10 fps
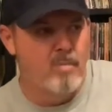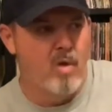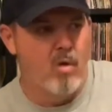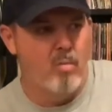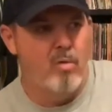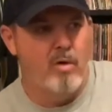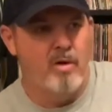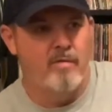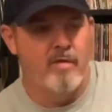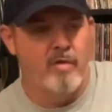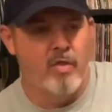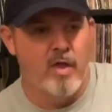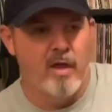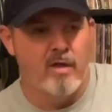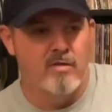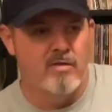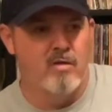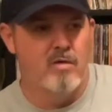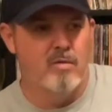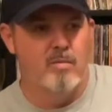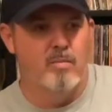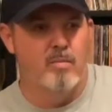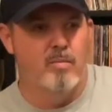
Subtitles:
The whole point of everything is to